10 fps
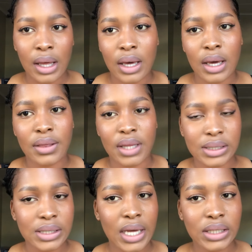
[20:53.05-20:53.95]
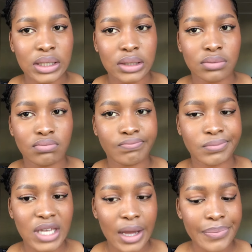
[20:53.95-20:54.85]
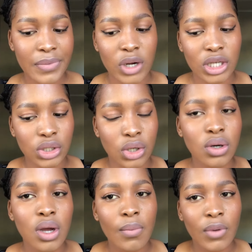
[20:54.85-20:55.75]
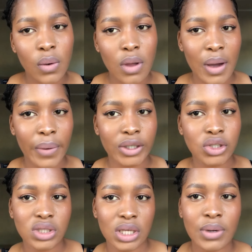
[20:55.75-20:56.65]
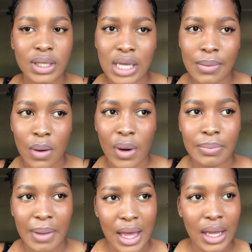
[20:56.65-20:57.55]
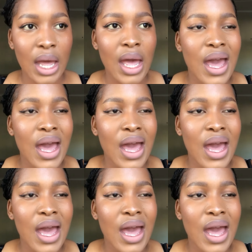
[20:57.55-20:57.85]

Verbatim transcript: and that's that and yeah ready to go i'm gonna wear my white shoes and i'm gonna take my white bag